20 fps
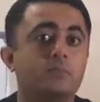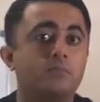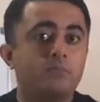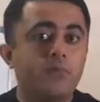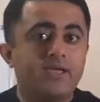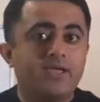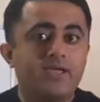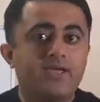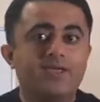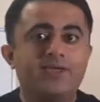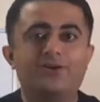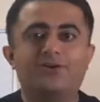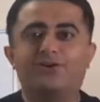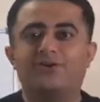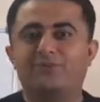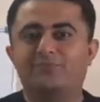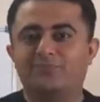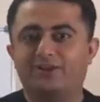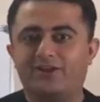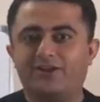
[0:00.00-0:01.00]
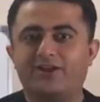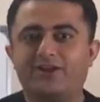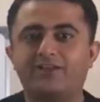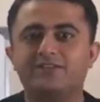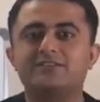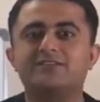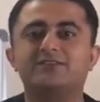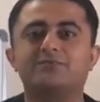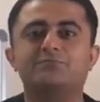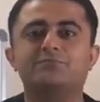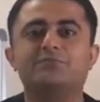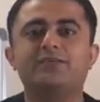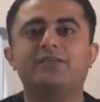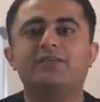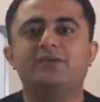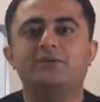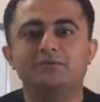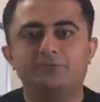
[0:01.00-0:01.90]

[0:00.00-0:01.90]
may or may not be